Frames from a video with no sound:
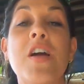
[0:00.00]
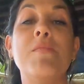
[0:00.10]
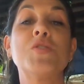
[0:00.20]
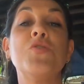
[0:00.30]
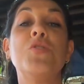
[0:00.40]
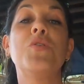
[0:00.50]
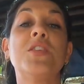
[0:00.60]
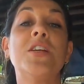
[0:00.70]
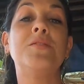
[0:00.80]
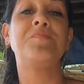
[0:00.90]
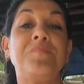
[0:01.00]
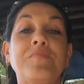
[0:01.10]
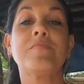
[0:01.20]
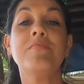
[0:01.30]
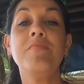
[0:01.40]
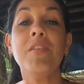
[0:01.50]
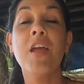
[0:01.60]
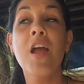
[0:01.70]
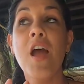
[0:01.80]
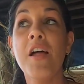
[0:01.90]
come to Unawatana,
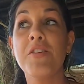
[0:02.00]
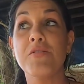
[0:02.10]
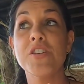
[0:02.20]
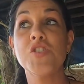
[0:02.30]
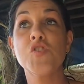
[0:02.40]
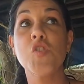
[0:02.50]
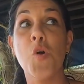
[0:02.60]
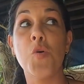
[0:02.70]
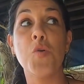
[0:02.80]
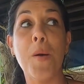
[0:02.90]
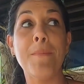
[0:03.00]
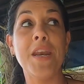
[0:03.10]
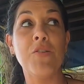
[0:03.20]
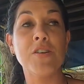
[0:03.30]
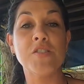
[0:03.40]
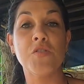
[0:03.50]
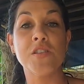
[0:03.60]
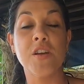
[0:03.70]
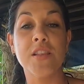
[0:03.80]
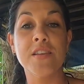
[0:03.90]
there are just so many
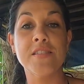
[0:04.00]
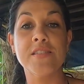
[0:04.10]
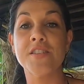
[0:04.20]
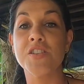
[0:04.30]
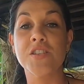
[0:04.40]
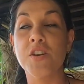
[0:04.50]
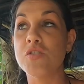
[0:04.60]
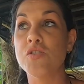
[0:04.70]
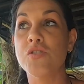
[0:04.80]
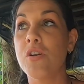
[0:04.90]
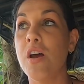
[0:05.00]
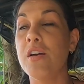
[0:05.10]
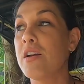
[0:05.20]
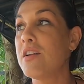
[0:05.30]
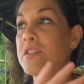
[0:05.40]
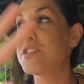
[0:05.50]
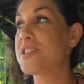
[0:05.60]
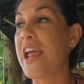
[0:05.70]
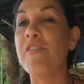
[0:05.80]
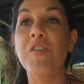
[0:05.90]
restaurants like this, just
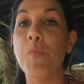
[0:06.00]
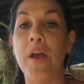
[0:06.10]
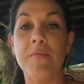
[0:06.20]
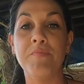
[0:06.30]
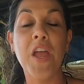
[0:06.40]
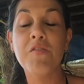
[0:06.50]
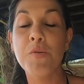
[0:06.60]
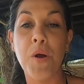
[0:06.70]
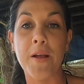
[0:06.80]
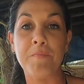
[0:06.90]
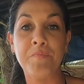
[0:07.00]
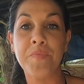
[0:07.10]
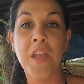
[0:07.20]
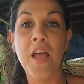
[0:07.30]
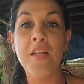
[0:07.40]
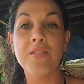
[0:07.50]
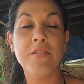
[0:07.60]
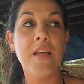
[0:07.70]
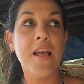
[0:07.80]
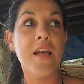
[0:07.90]
everywhere, everywhere.
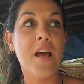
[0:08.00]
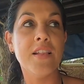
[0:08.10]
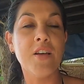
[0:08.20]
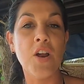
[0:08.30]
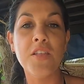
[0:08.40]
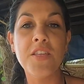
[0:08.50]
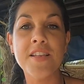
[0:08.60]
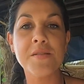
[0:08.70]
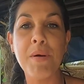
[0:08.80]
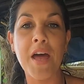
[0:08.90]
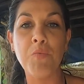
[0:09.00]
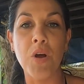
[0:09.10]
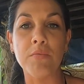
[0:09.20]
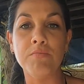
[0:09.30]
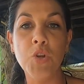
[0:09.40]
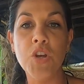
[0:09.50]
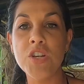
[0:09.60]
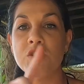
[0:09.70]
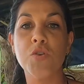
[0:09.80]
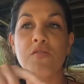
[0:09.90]
I don't think there's a bad one. You can
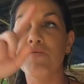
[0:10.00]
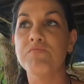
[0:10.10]
just sort of